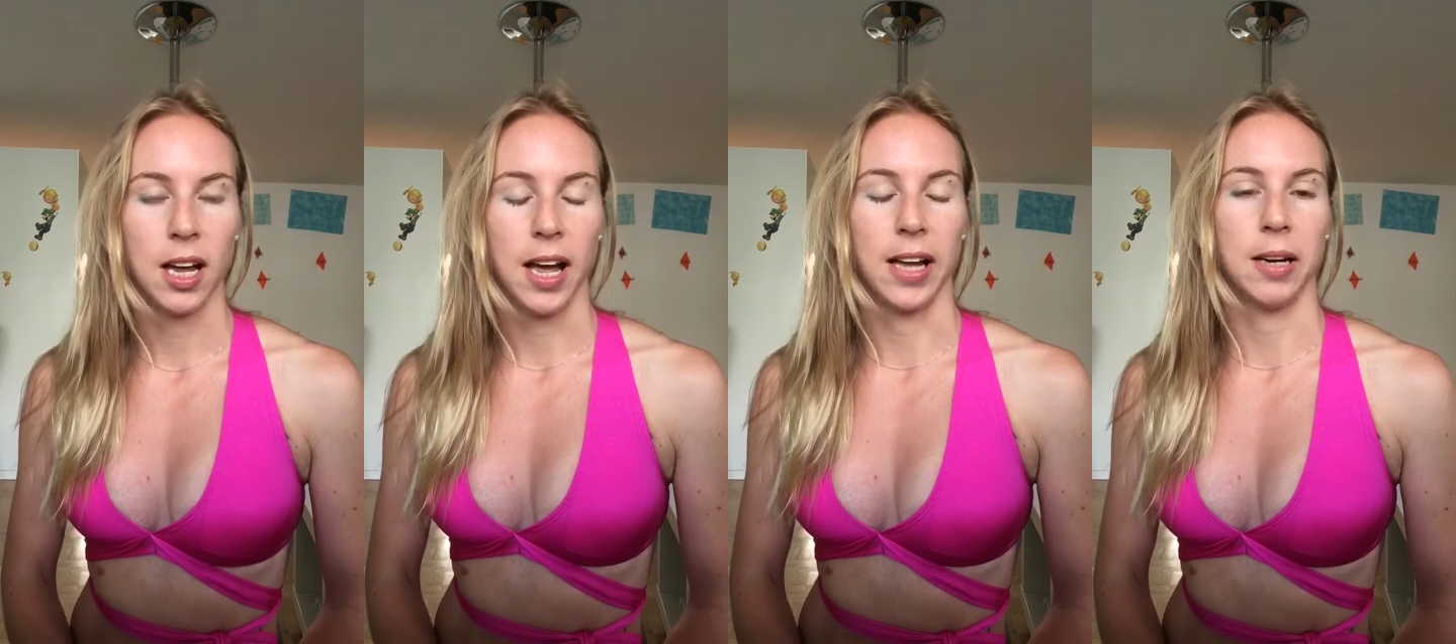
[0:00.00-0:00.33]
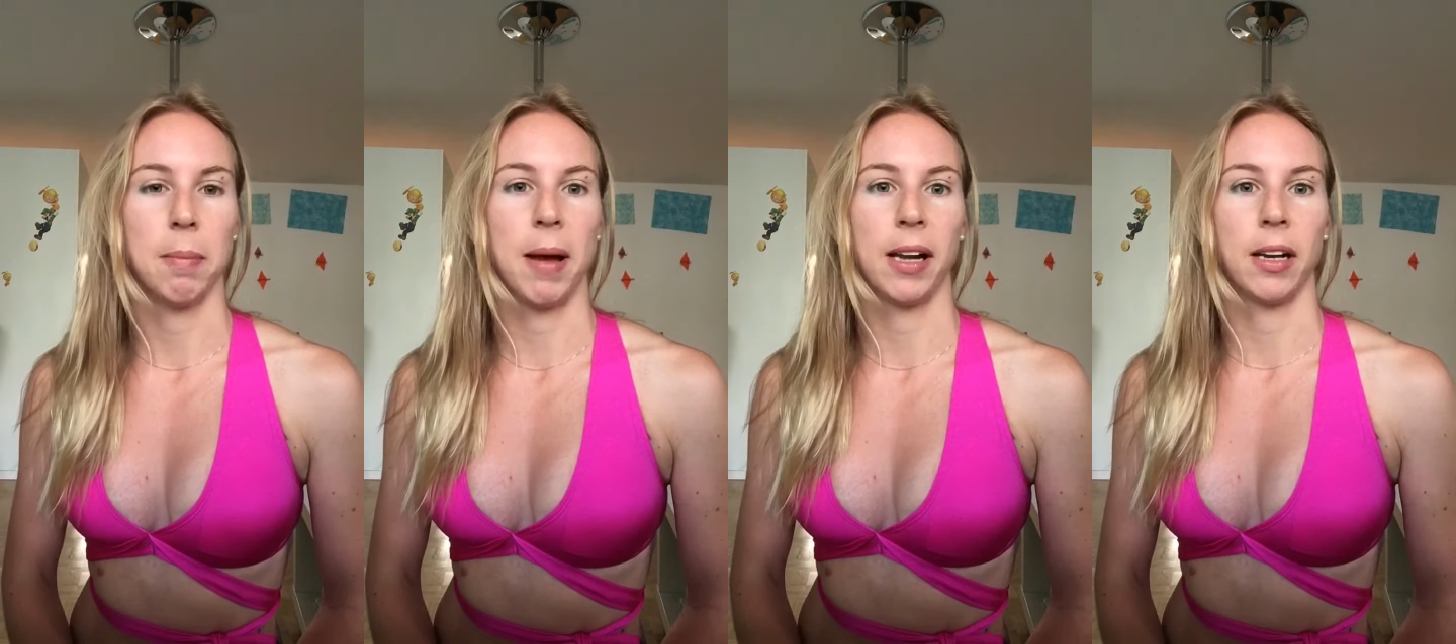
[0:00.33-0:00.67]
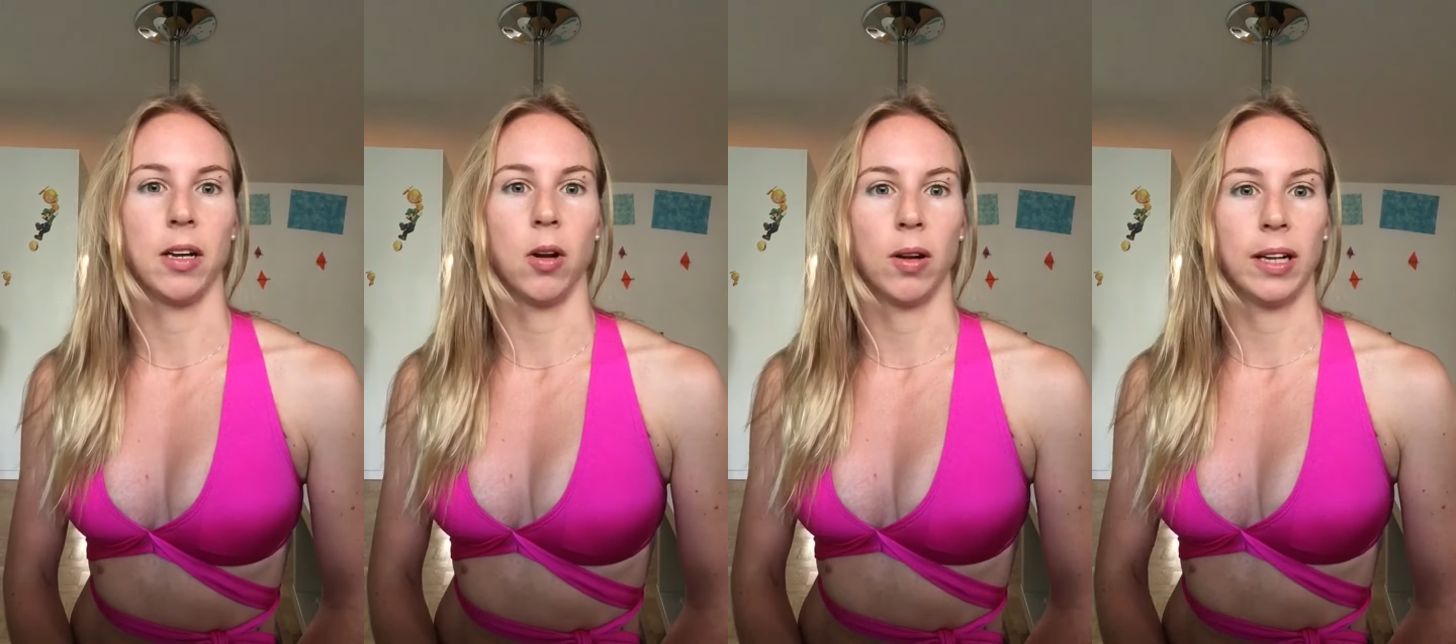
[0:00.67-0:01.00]
and about
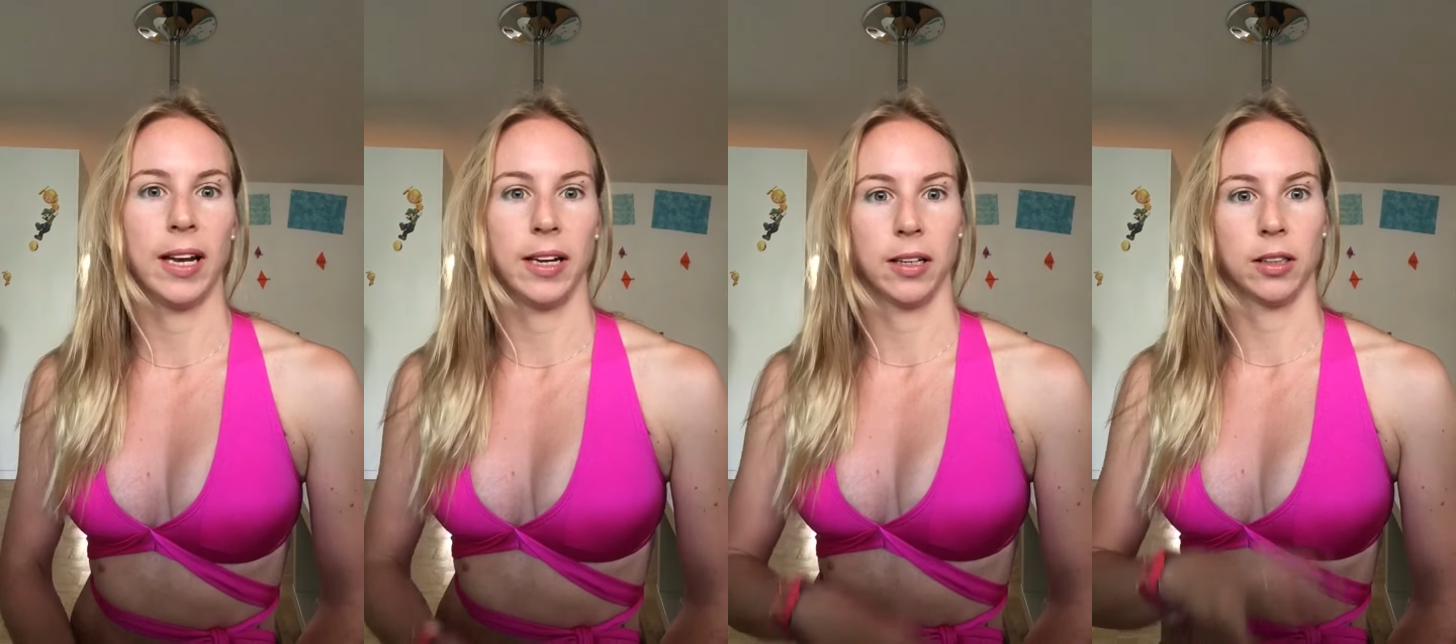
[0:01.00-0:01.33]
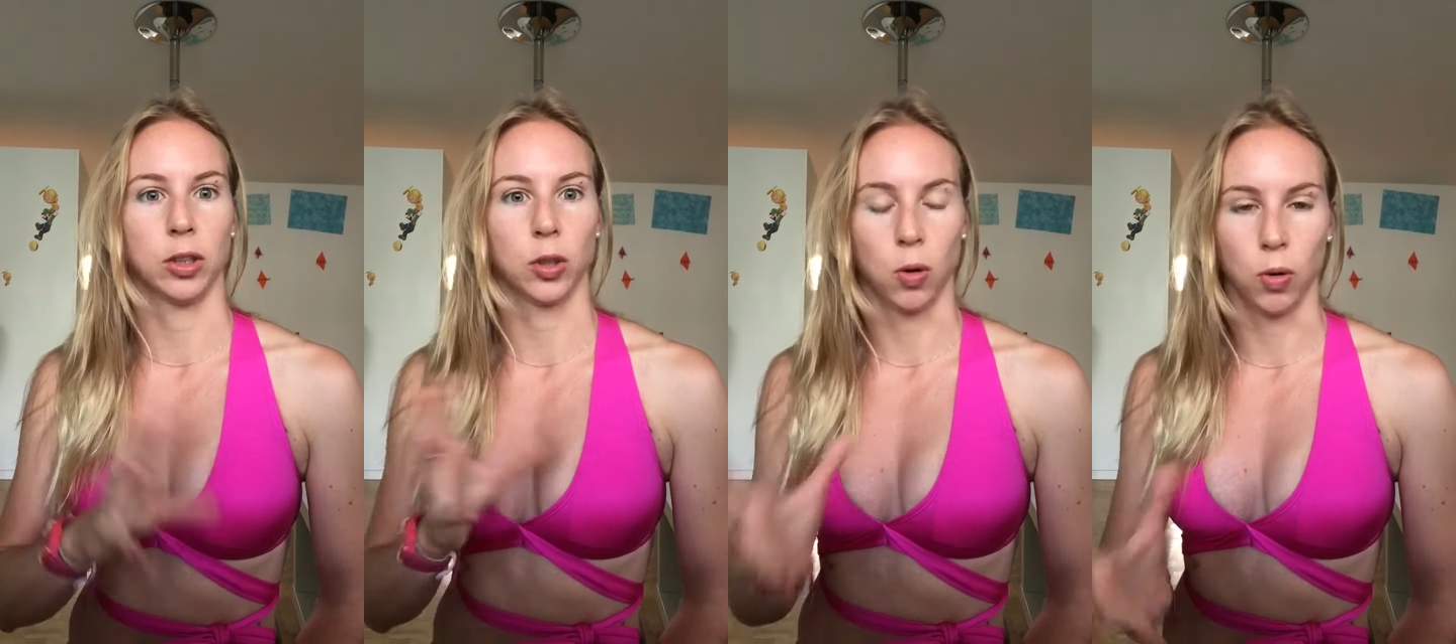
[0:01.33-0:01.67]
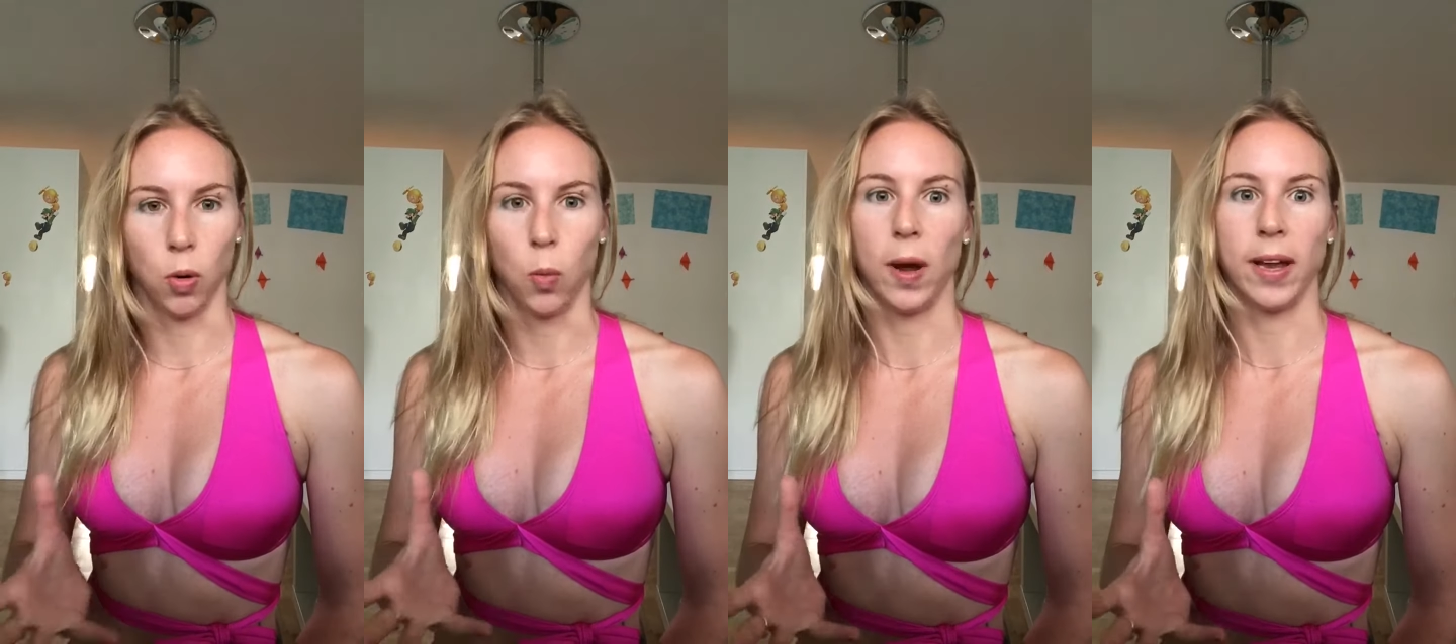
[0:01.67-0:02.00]
it not letting control
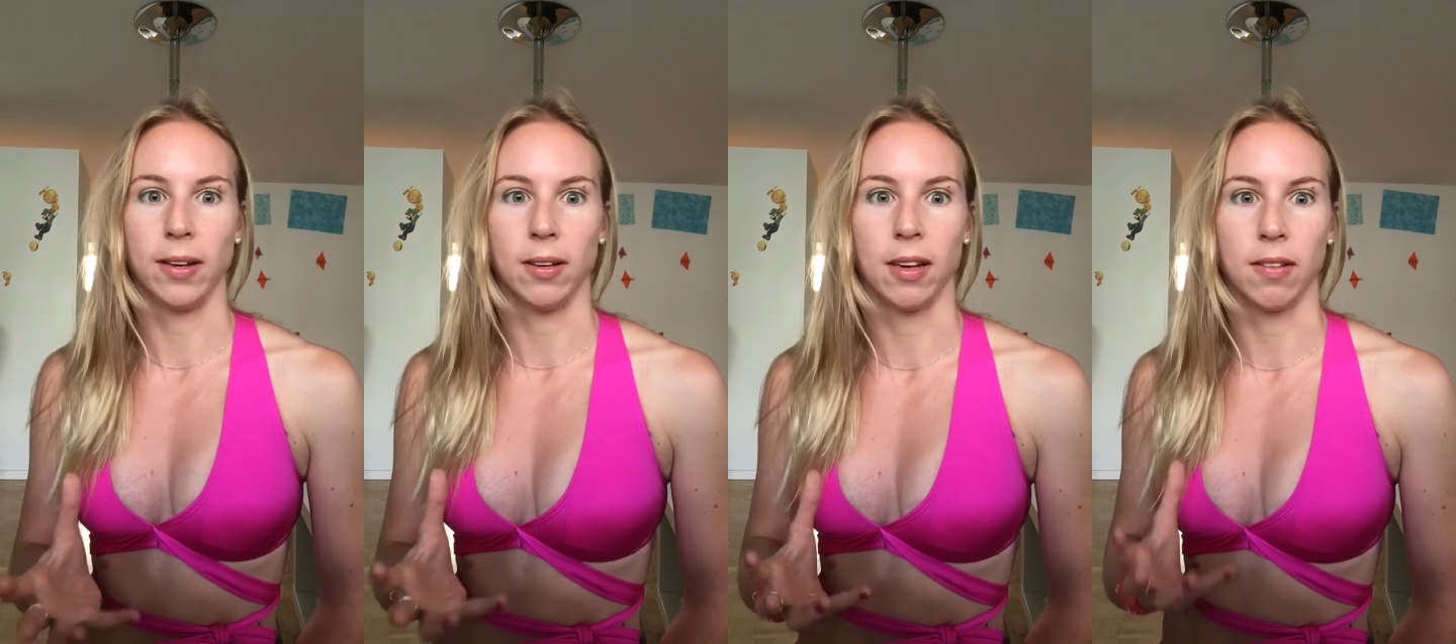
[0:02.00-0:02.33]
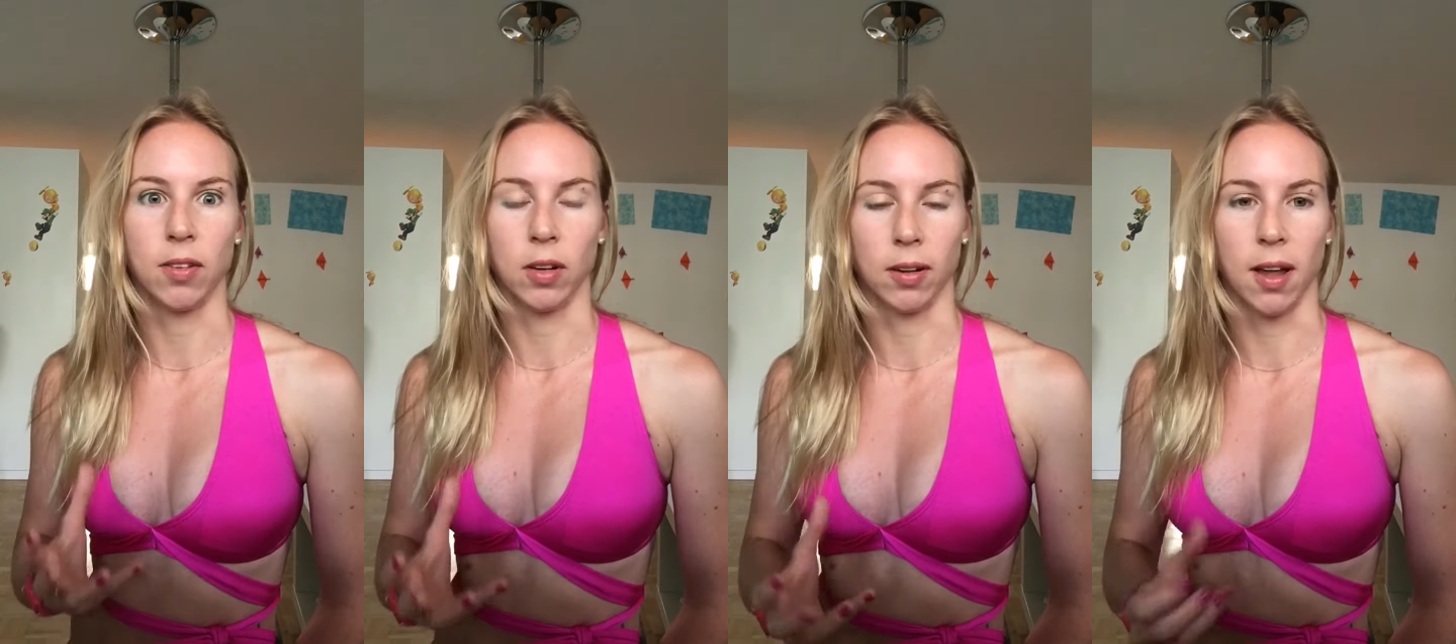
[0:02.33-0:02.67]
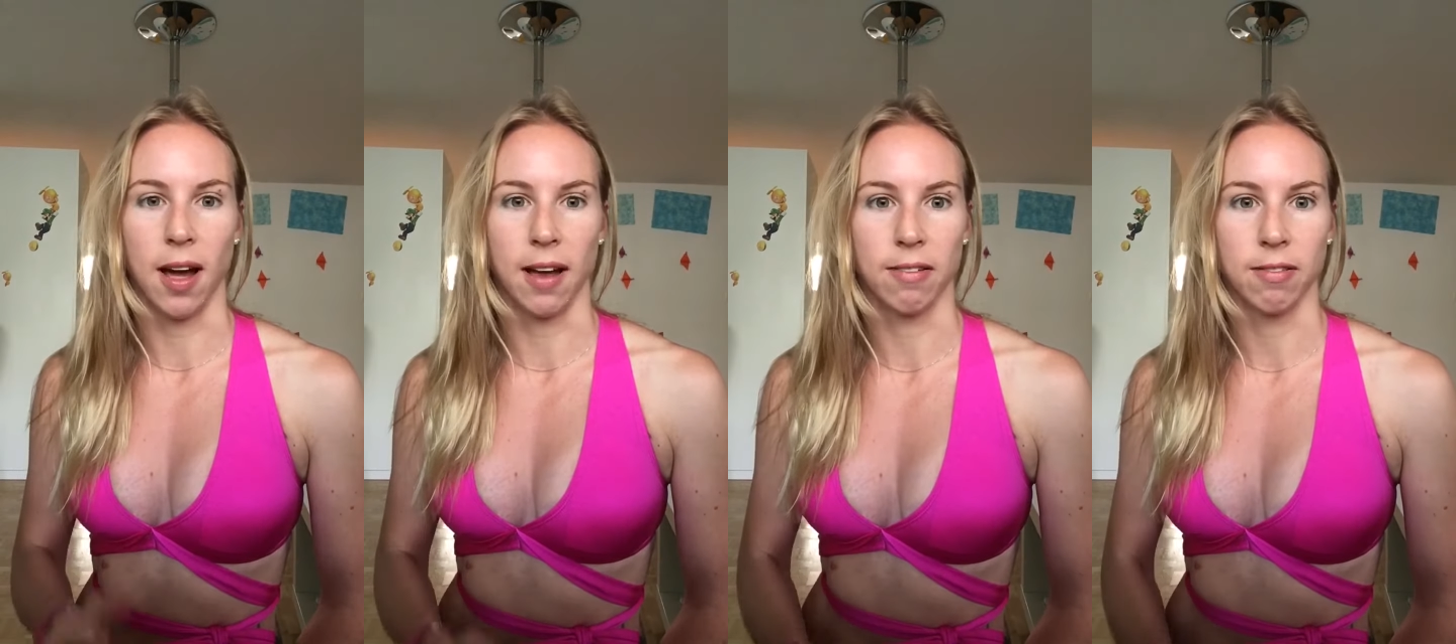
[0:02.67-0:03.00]
the way you live your
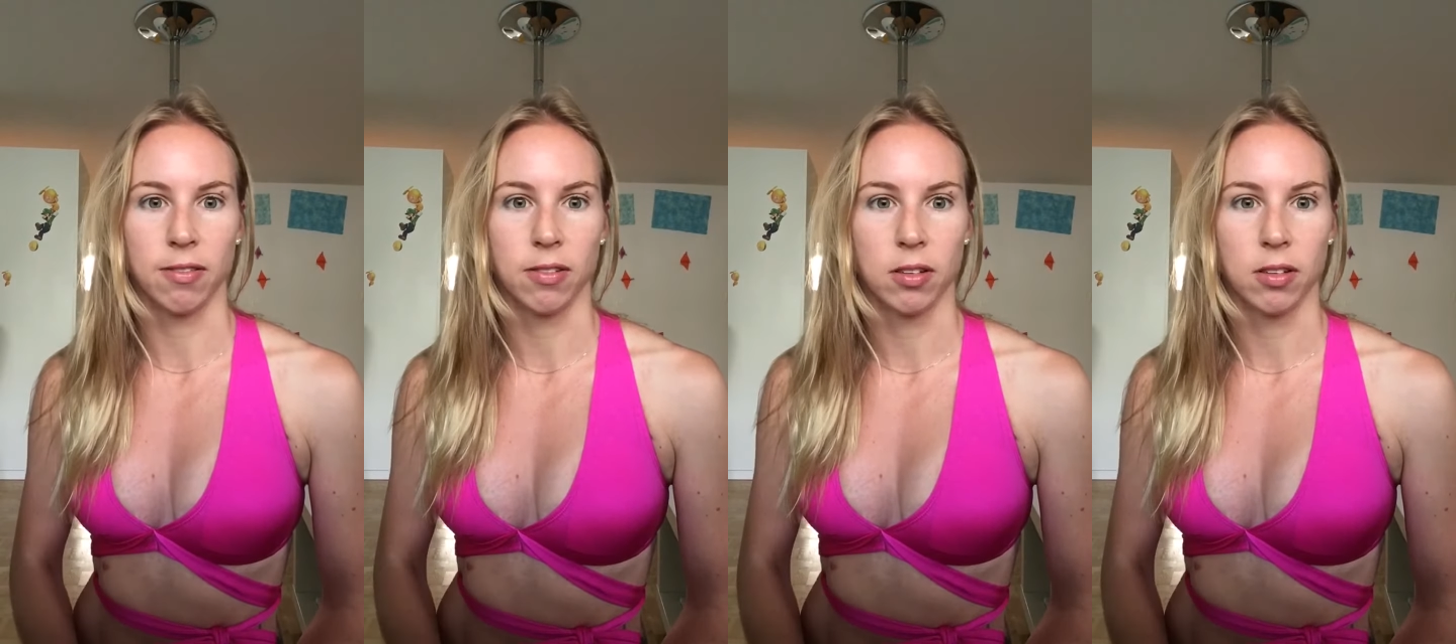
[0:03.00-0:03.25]
life.